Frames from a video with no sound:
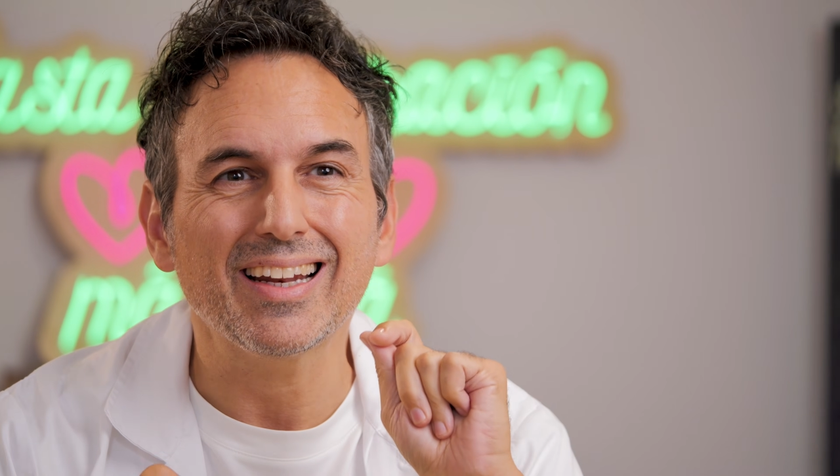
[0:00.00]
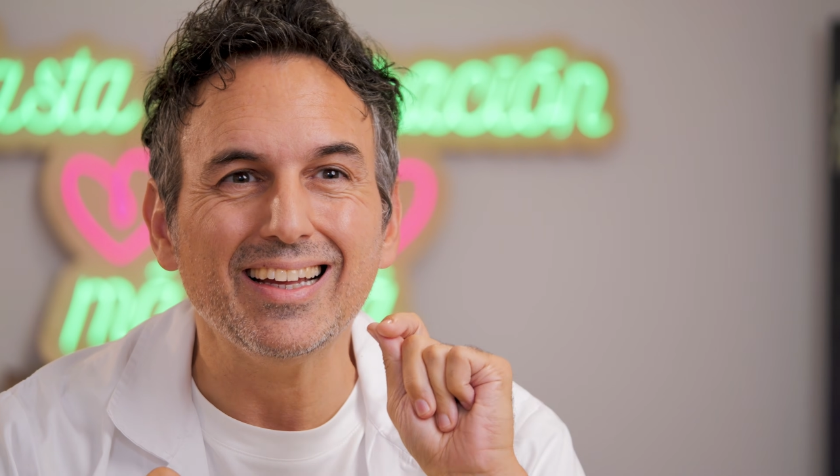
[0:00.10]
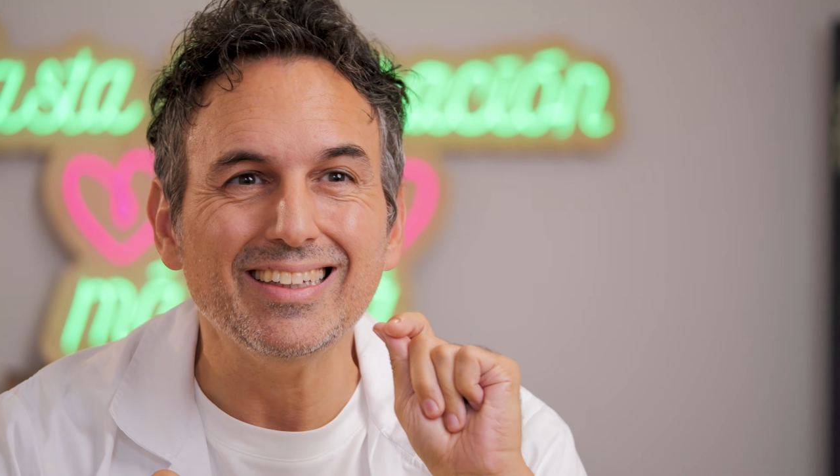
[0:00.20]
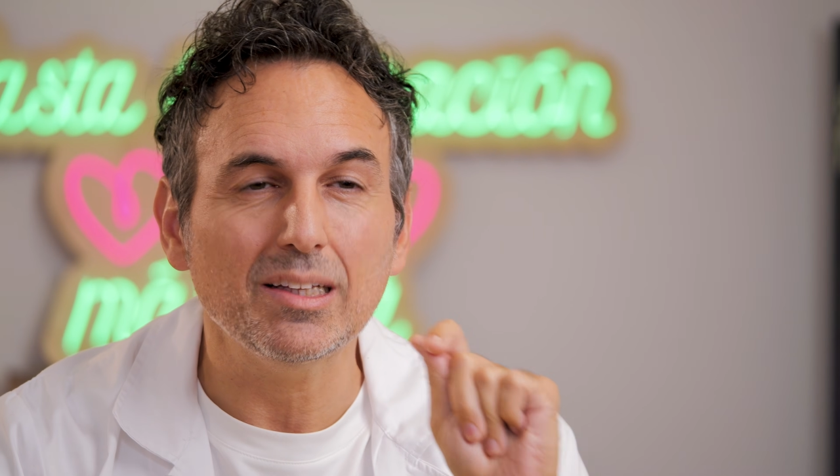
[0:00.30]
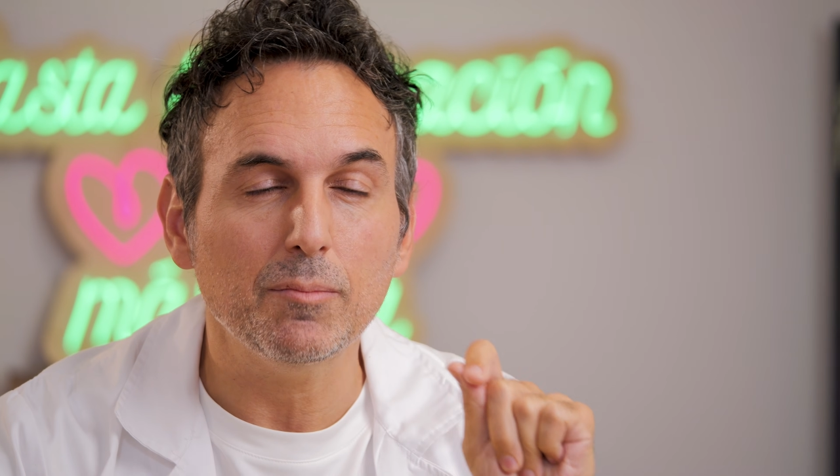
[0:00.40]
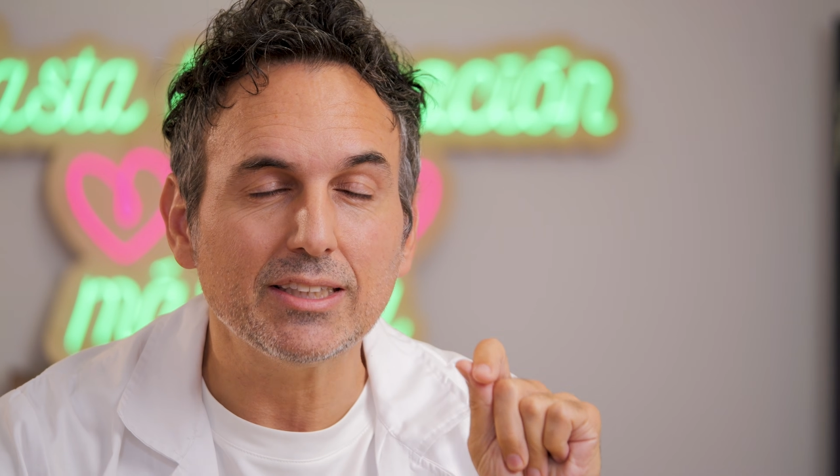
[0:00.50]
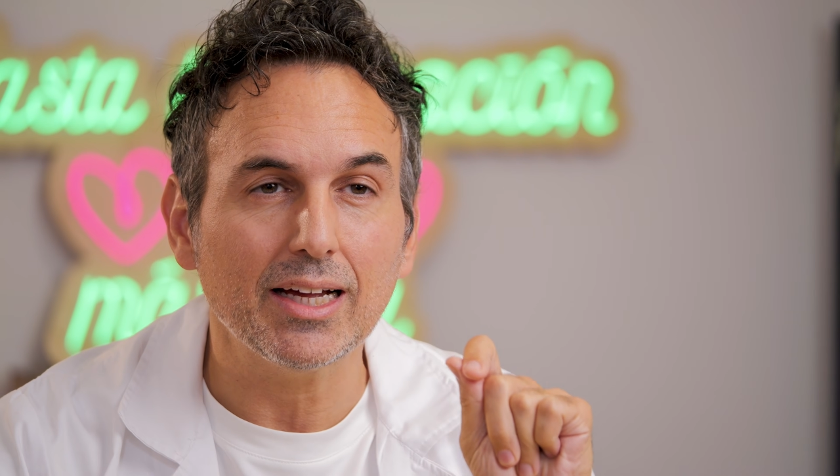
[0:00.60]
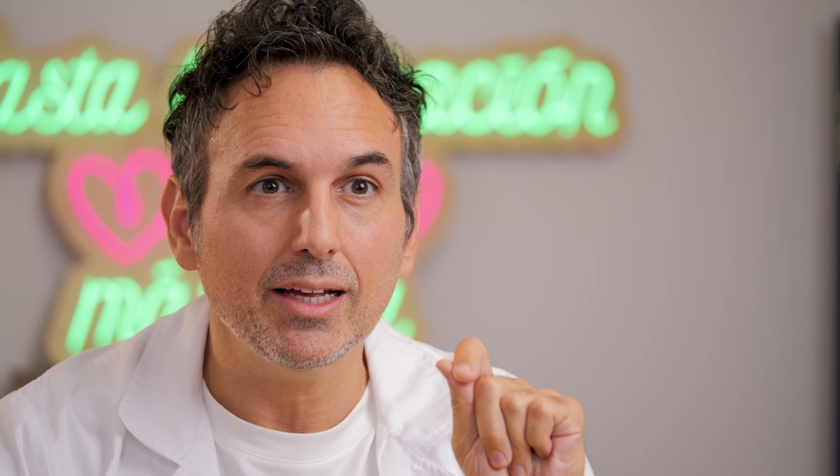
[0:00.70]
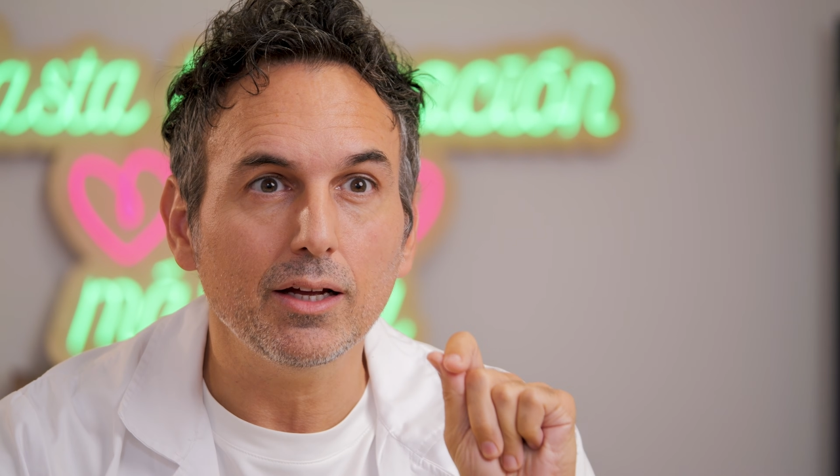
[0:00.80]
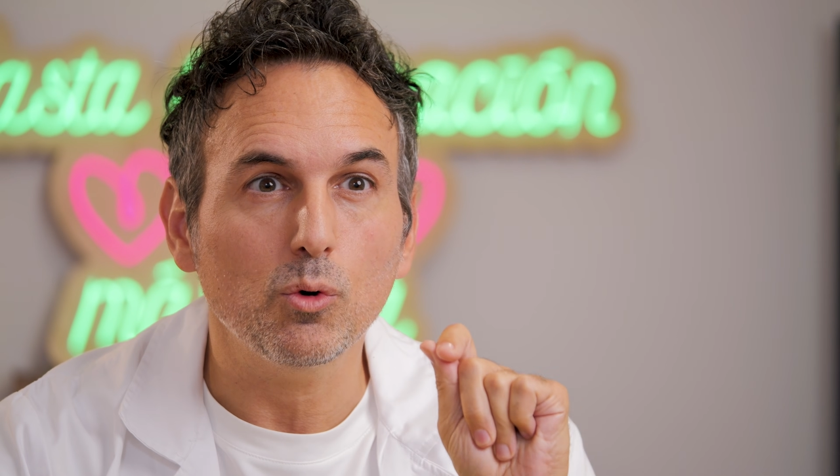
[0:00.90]
We will do
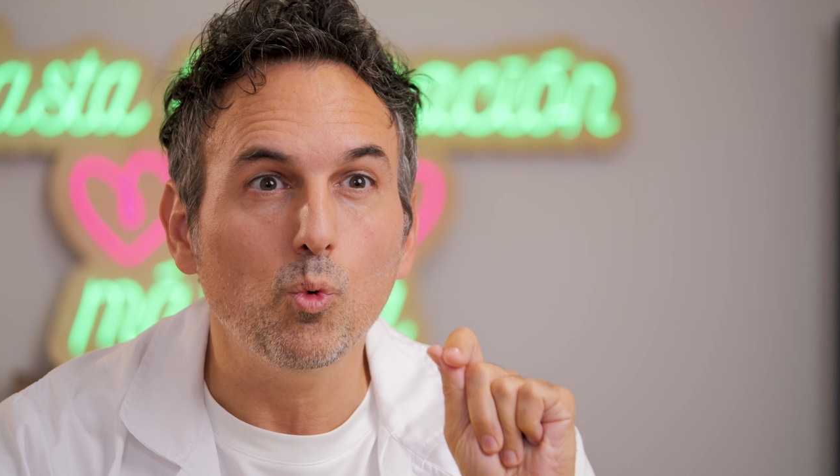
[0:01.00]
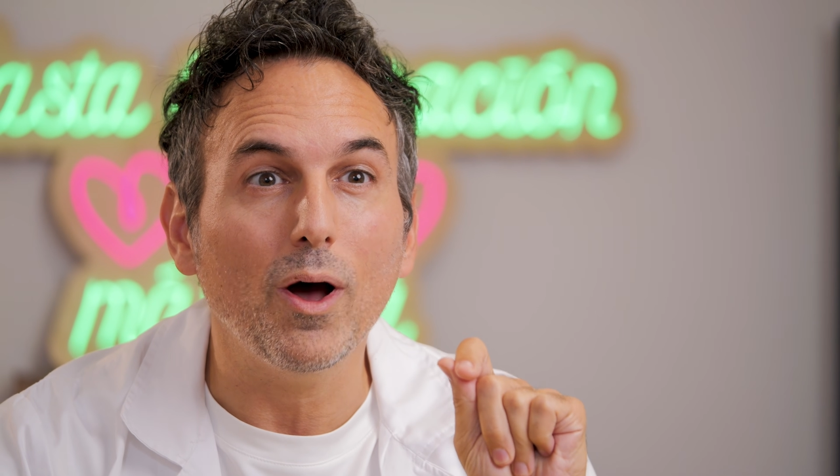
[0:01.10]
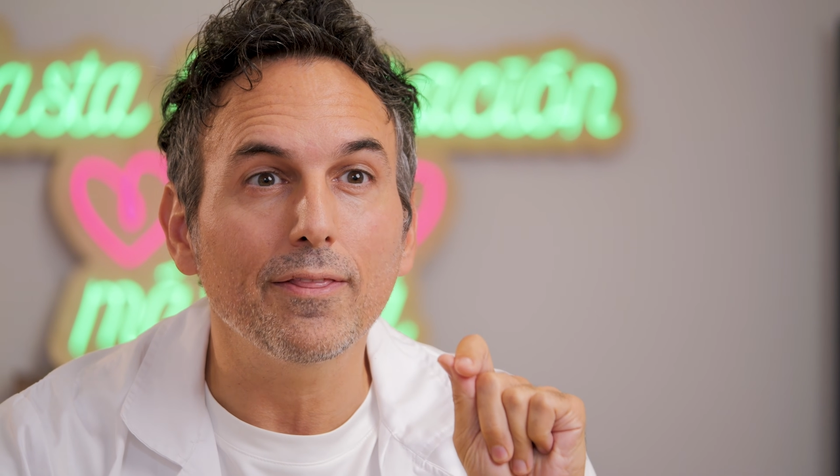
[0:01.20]
this massage